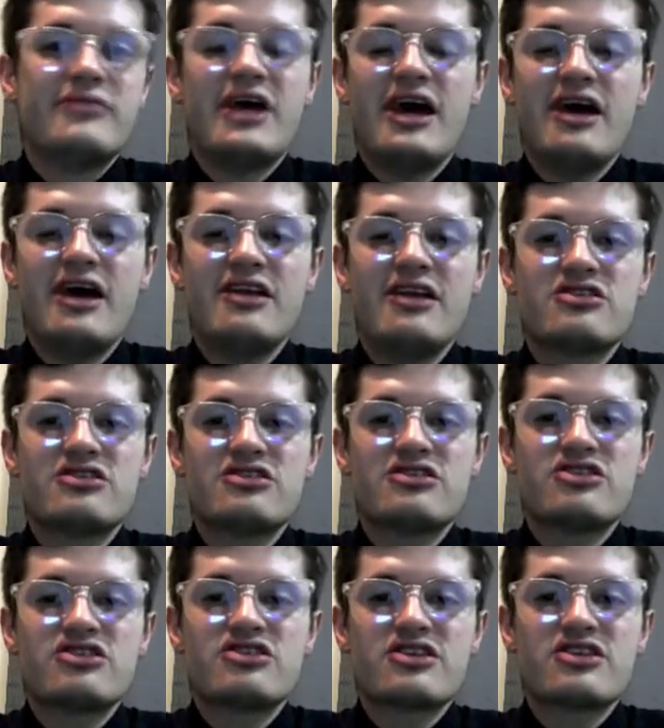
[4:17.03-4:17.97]

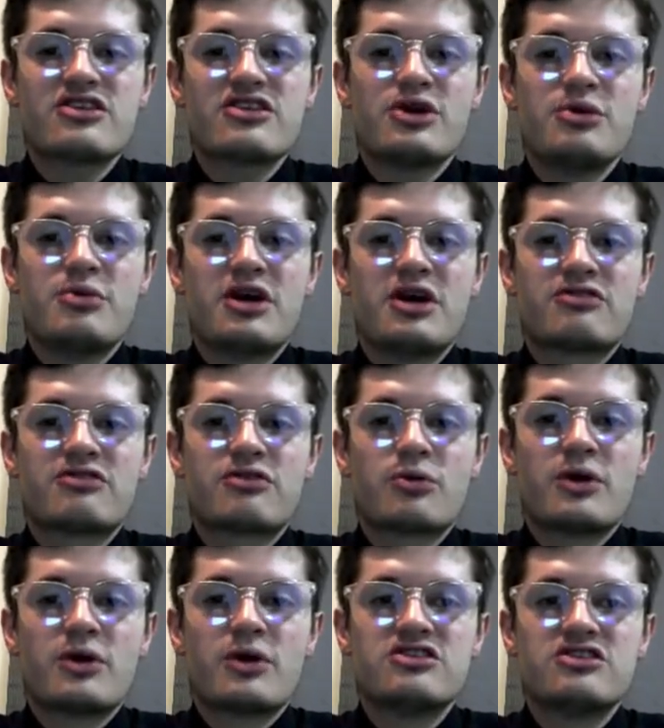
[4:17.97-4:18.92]
there's nothing really better for
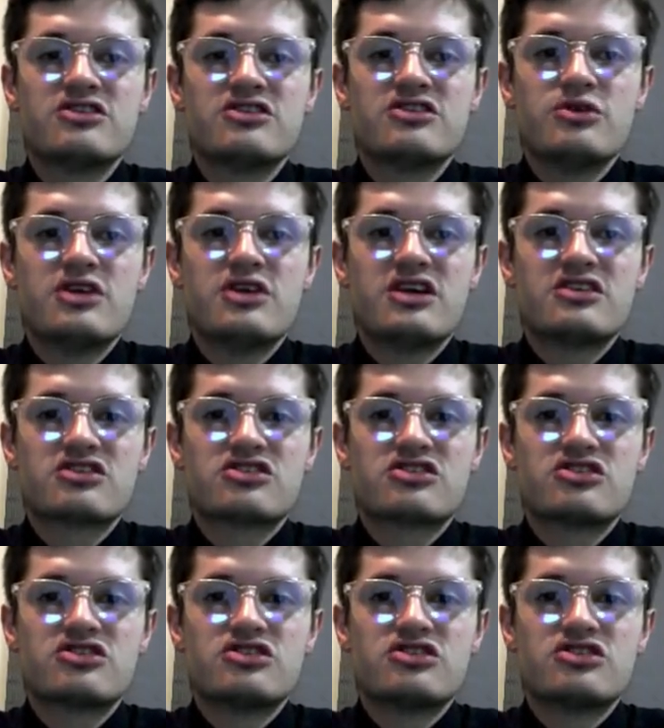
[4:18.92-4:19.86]
white to do than
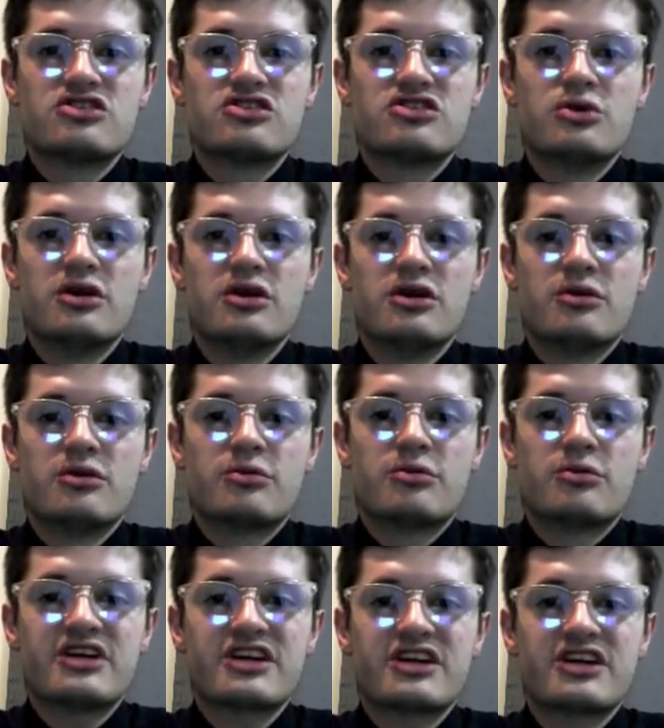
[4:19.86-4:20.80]
just to
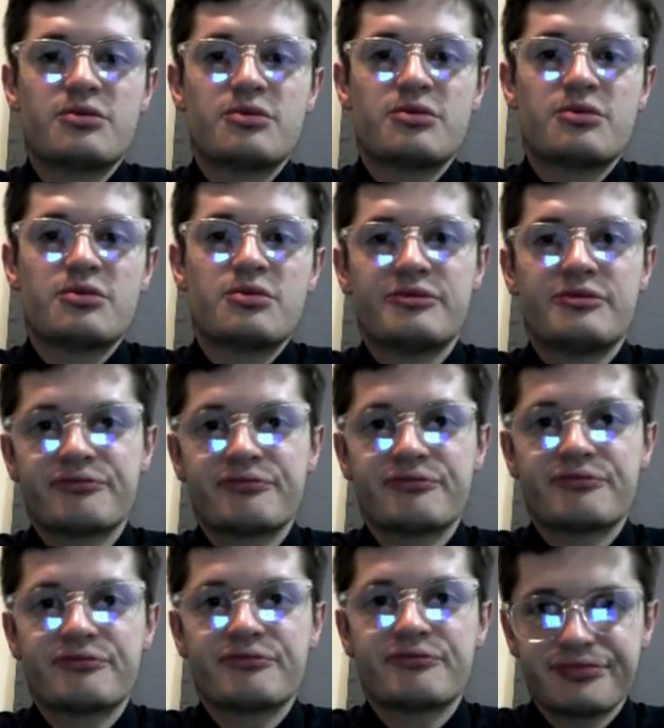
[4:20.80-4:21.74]
protect the pawn,
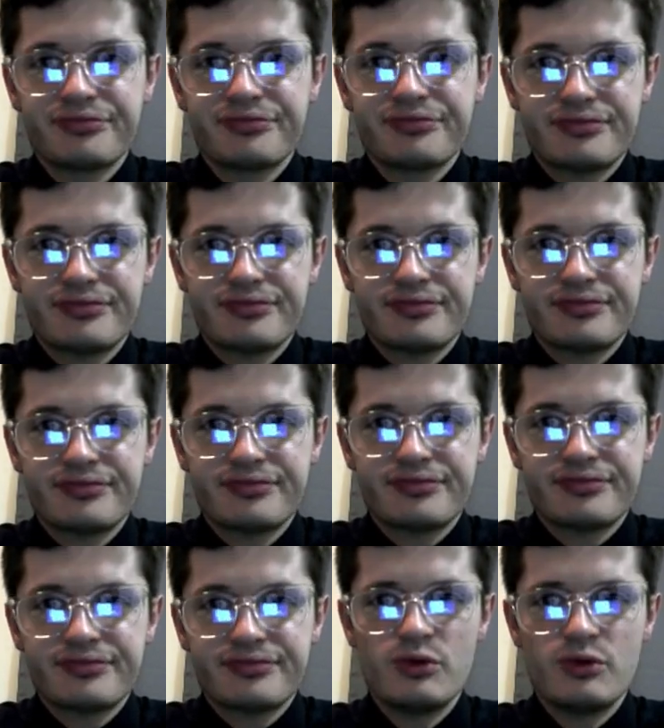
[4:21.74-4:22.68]

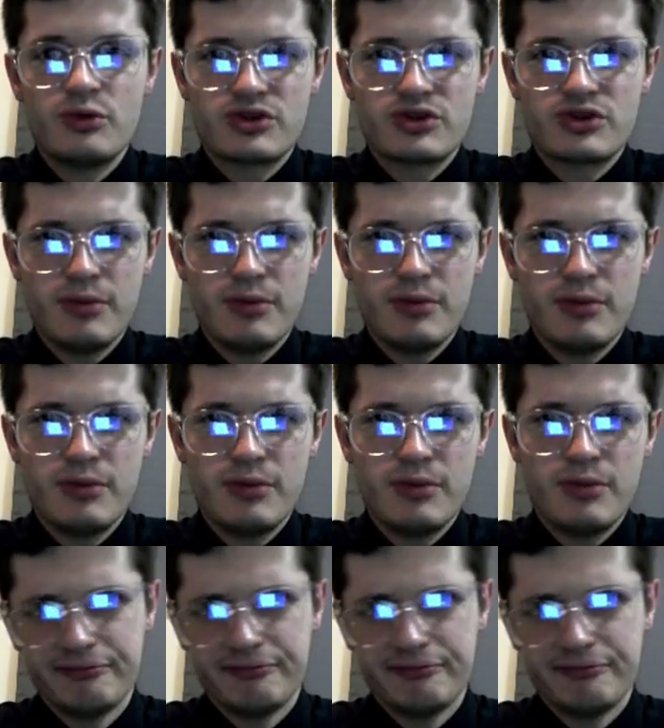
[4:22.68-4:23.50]
and then we trade back,